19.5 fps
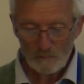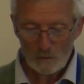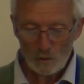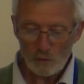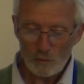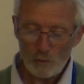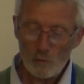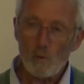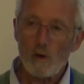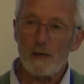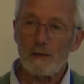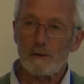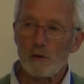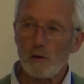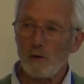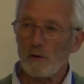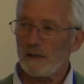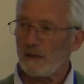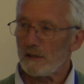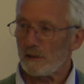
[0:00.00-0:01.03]
or the white
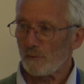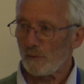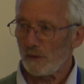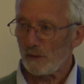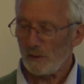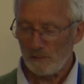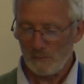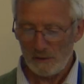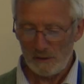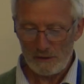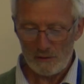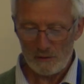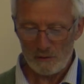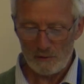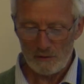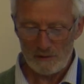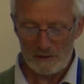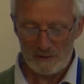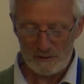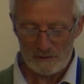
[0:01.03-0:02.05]
cocky as we commonly
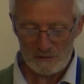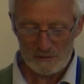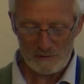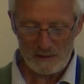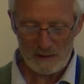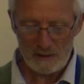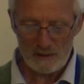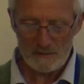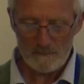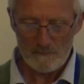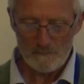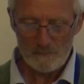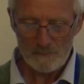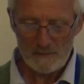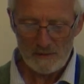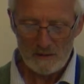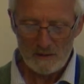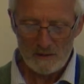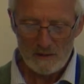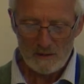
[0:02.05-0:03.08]
call it in Australia.
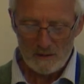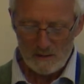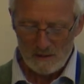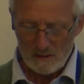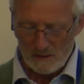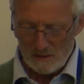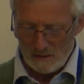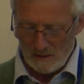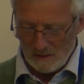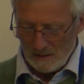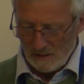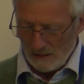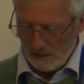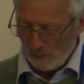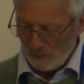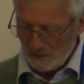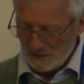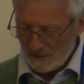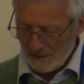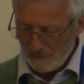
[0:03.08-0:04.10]
And
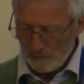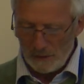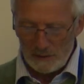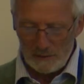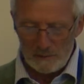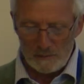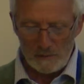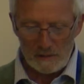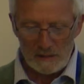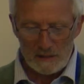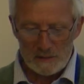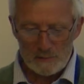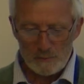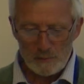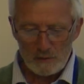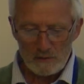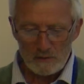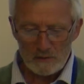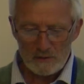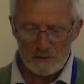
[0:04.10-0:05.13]
when somebody feeds
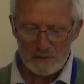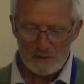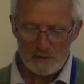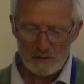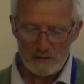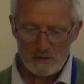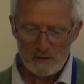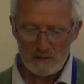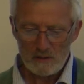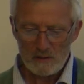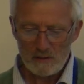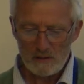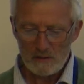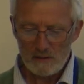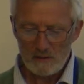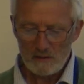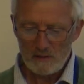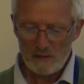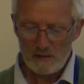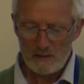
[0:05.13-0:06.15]
birds
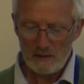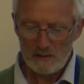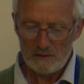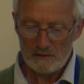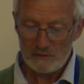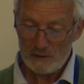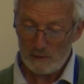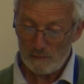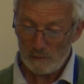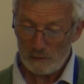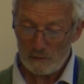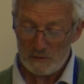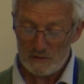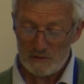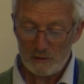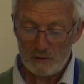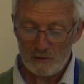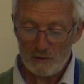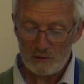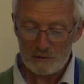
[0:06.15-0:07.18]
and
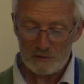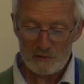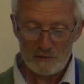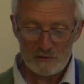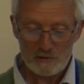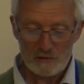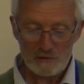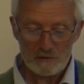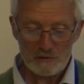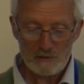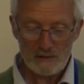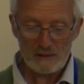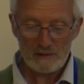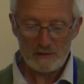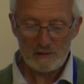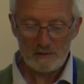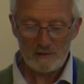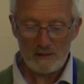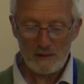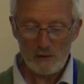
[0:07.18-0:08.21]
sulphur-crested cockatoos are
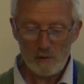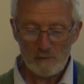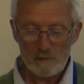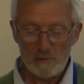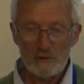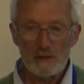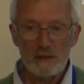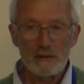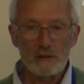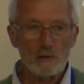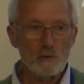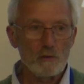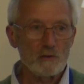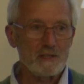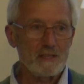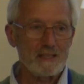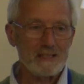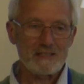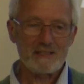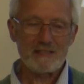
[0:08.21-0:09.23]
attracted, they often then cause
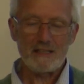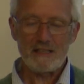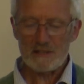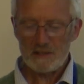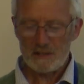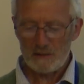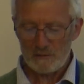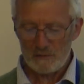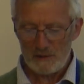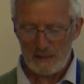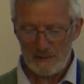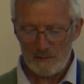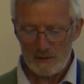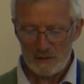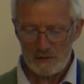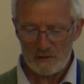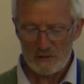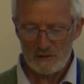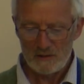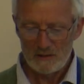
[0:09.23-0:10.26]
extensive
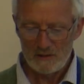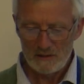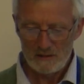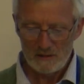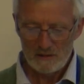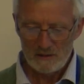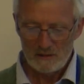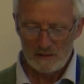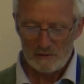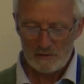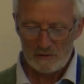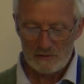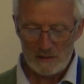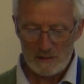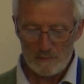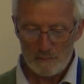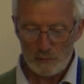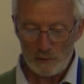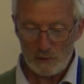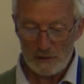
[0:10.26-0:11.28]
damage to
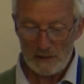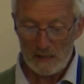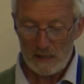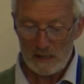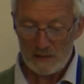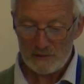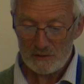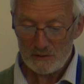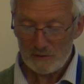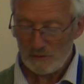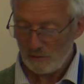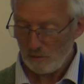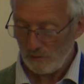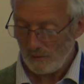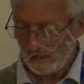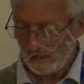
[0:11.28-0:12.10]
timber on houses or